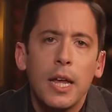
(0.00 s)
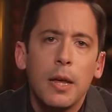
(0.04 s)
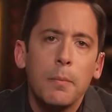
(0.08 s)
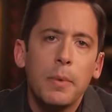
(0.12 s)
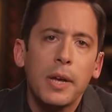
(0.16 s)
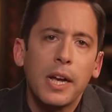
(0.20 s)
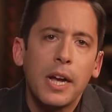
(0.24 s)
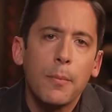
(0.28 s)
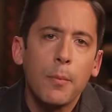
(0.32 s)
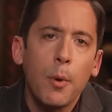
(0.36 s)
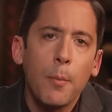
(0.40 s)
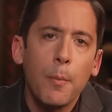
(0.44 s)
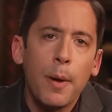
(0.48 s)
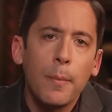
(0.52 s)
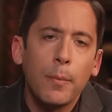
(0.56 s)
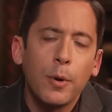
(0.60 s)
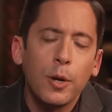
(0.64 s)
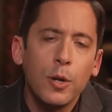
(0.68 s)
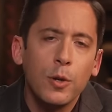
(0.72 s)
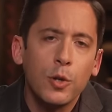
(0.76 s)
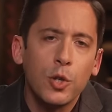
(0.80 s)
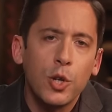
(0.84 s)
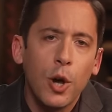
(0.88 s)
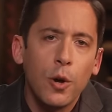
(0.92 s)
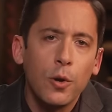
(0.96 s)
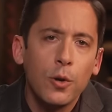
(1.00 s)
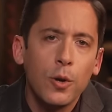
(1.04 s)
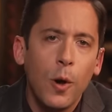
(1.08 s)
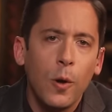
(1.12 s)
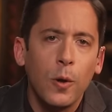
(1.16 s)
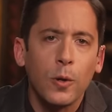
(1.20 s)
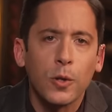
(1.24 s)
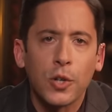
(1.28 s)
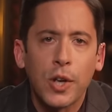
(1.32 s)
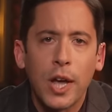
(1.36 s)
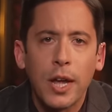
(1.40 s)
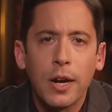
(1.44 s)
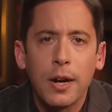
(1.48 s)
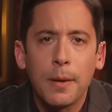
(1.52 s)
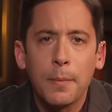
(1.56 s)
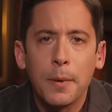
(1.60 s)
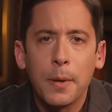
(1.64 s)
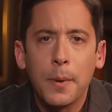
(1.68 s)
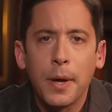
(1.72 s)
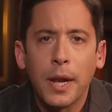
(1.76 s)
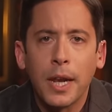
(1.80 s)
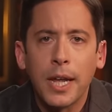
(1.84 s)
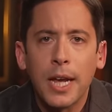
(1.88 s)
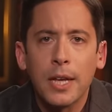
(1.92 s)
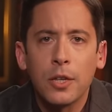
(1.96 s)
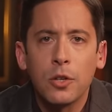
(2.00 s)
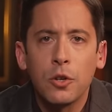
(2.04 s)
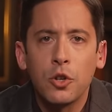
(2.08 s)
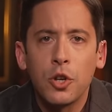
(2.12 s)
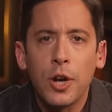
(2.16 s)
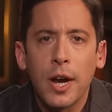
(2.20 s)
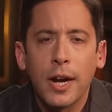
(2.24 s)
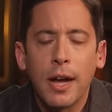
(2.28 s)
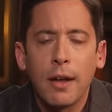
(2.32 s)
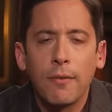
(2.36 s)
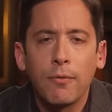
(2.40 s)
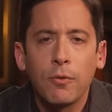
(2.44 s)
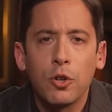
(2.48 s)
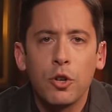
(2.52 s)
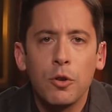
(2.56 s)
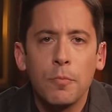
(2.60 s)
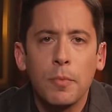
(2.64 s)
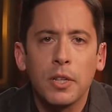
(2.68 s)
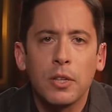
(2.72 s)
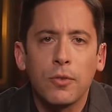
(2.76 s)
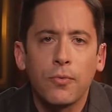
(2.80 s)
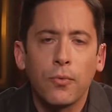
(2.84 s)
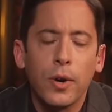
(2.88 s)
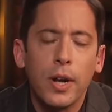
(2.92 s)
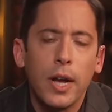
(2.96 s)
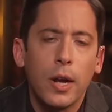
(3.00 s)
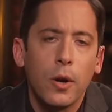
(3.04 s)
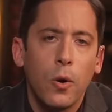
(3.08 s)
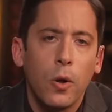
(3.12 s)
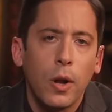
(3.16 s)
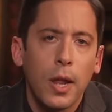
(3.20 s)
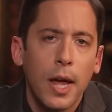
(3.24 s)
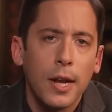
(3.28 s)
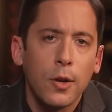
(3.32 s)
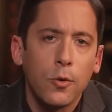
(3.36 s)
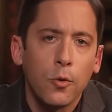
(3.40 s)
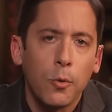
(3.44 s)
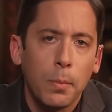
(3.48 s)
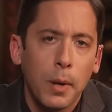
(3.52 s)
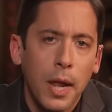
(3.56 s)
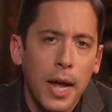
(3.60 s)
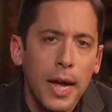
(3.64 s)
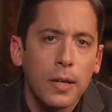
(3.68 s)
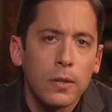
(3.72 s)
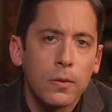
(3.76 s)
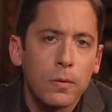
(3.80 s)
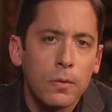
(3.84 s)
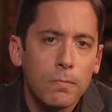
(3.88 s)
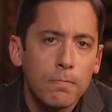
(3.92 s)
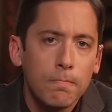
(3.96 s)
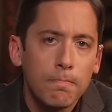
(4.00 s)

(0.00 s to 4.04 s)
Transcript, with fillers: Become a member. Use code Knowles, Canada BLES, at checkout for two months free on all annual plans.